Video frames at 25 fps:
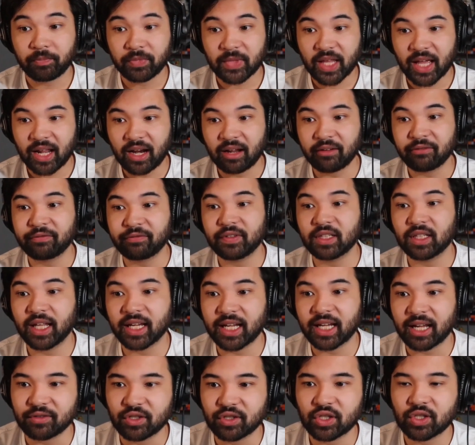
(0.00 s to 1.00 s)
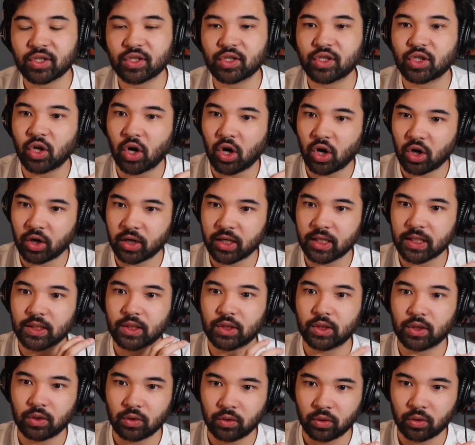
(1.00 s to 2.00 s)
And I feel like I've started
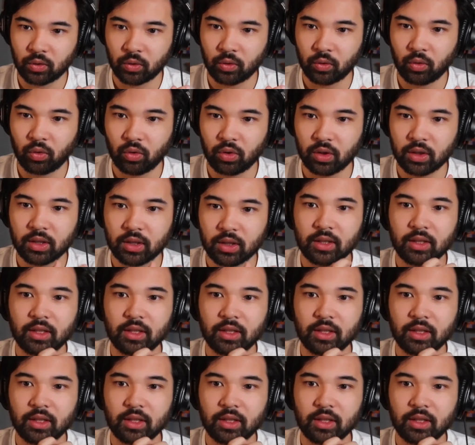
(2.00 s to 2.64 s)
to